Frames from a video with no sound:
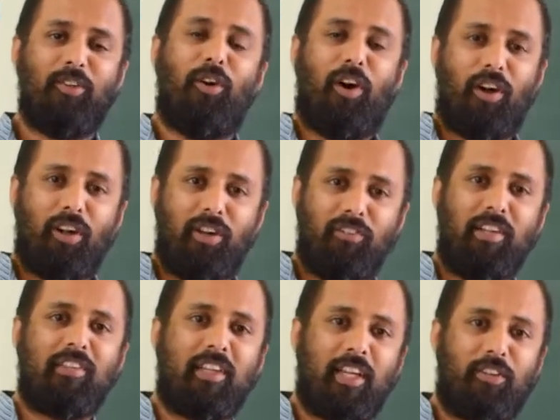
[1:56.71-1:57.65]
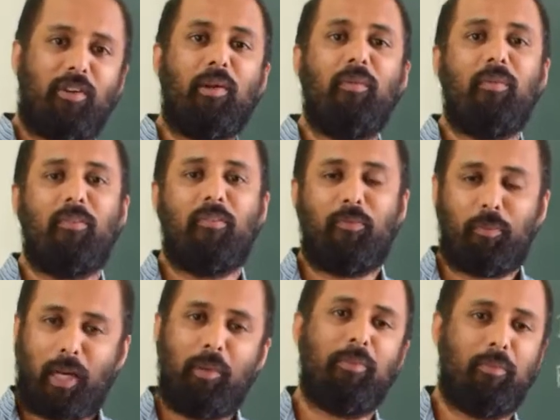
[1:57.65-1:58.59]
you always get one
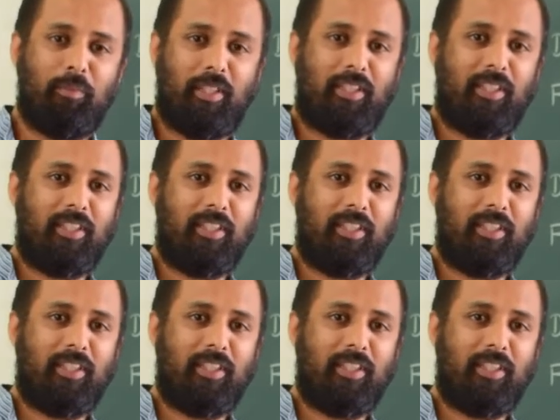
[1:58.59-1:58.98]
prime number.